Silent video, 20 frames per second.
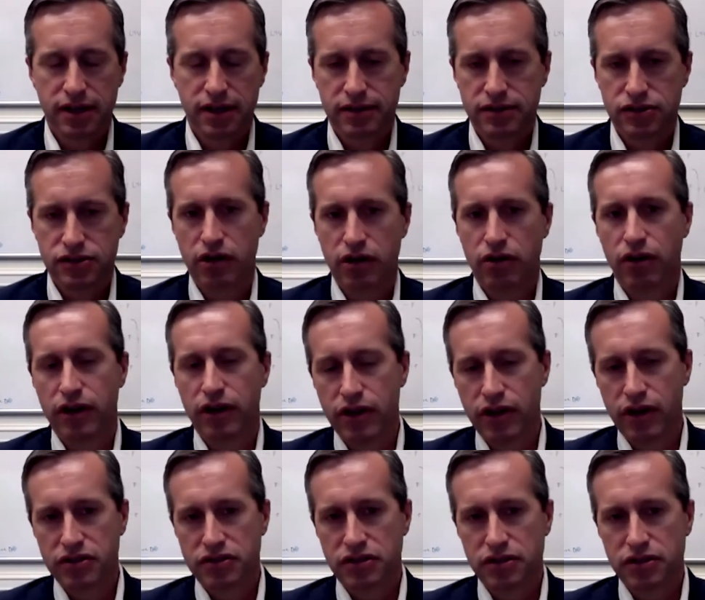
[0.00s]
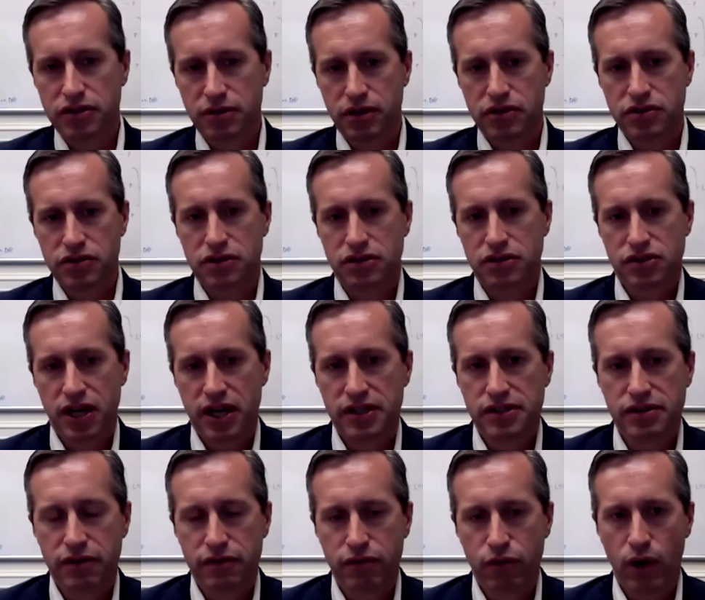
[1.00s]
Generally, there's a sense
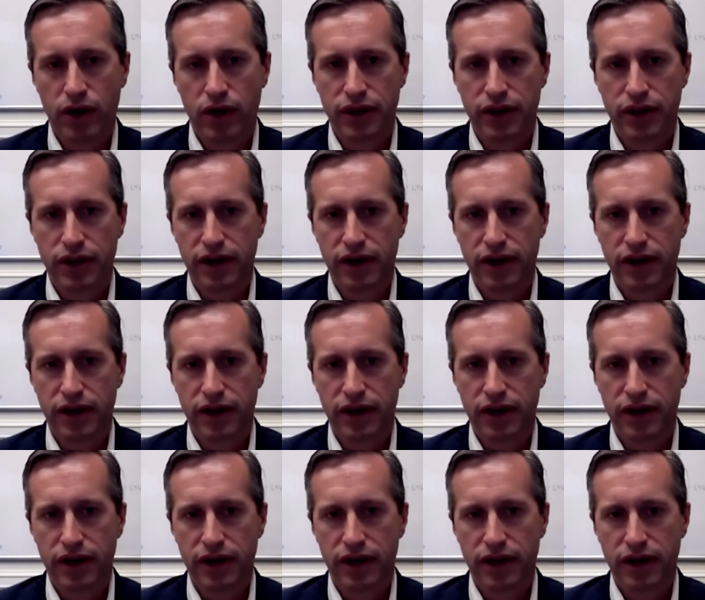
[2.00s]
of what